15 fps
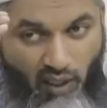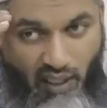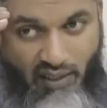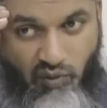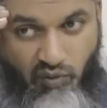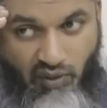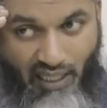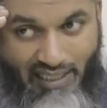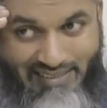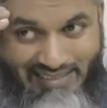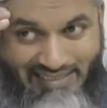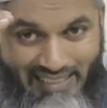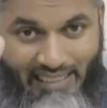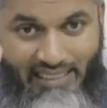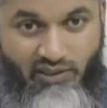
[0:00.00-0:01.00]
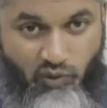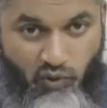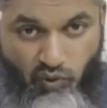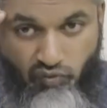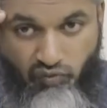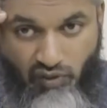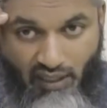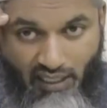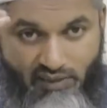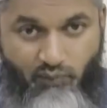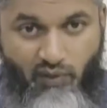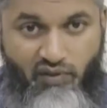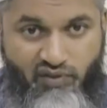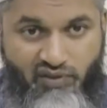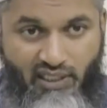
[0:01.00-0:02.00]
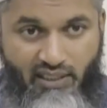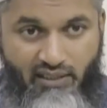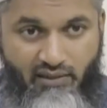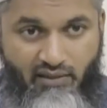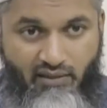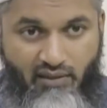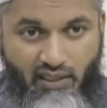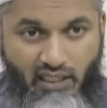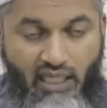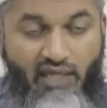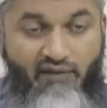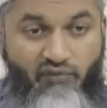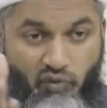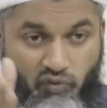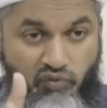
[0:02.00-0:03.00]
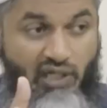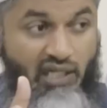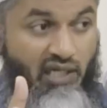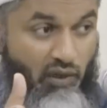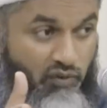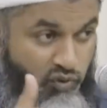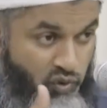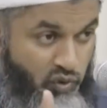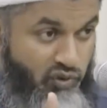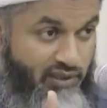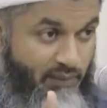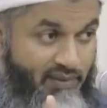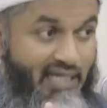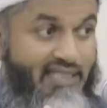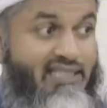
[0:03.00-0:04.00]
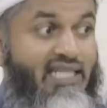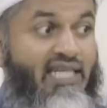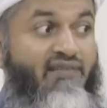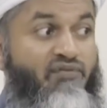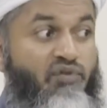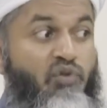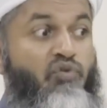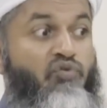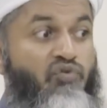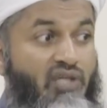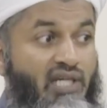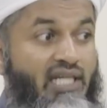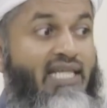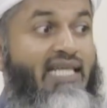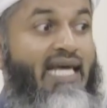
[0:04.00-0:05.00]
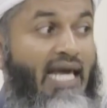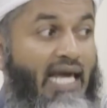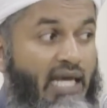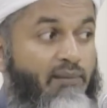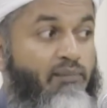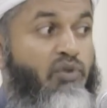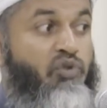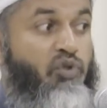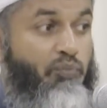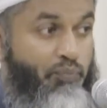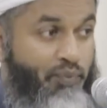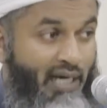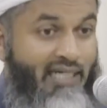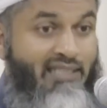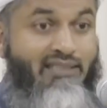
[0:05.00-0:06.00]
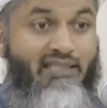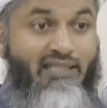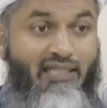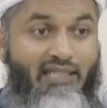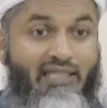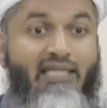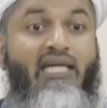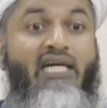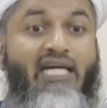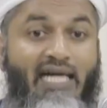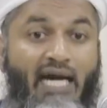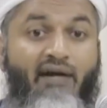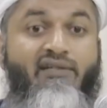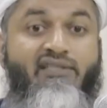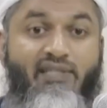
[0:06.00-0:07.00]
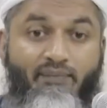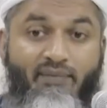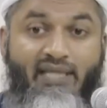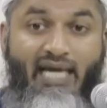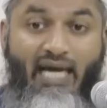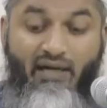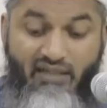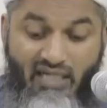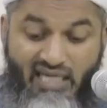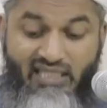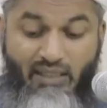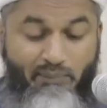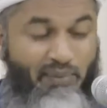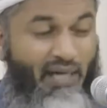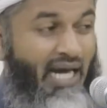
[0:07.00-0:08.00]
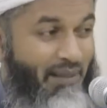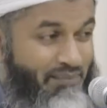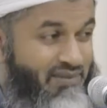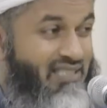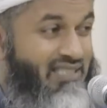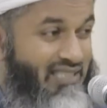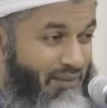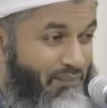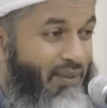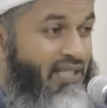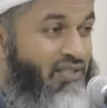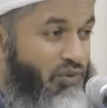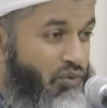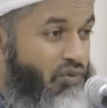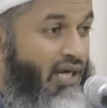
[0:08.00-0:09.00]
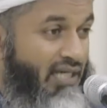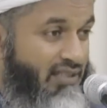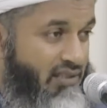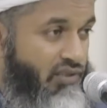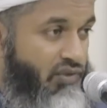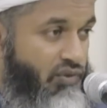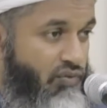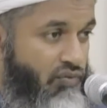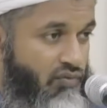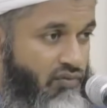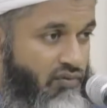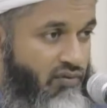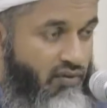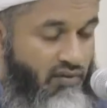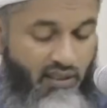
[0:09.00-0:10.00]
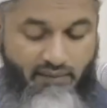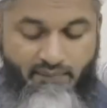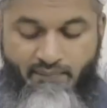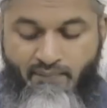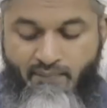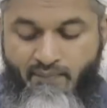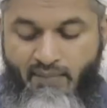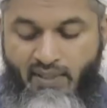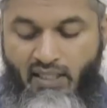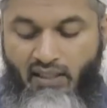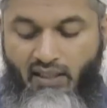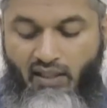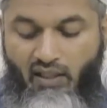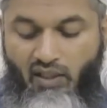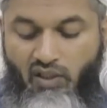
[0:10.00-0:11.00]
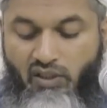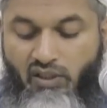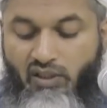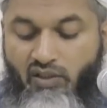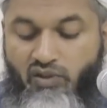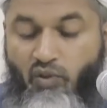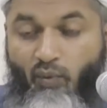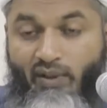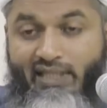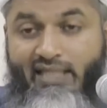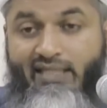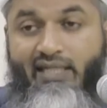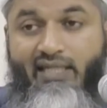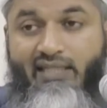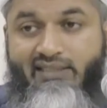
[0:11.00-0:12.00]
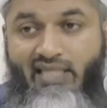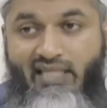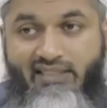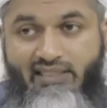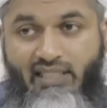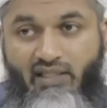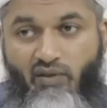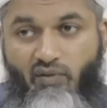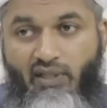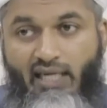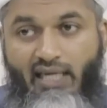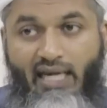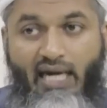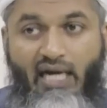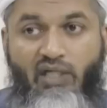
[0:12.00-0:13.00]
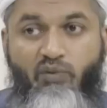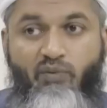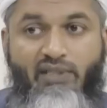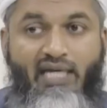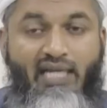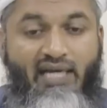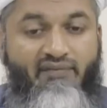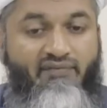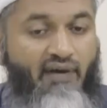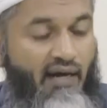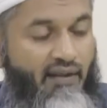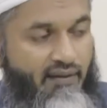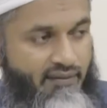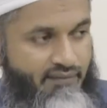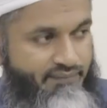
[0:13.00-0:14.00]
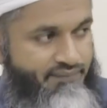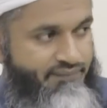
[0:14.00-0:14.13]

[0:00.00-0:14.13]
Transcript: what are you guys saying? Do you realize what you're saying? If you're really going to do something, as in if you're really able to practically carry something out, then perhaps this is the best you guys can do, all right? So what they did is they said, okay, how do we get our father?